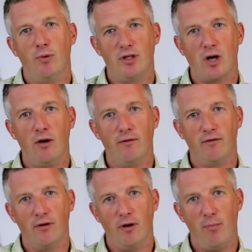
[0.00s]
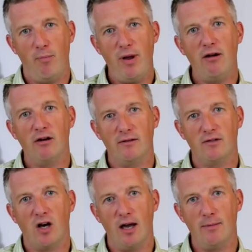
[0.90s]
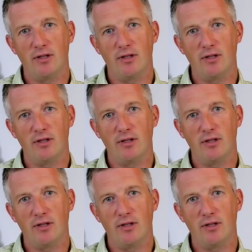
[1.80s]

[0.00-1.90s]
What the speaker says: which over a period of time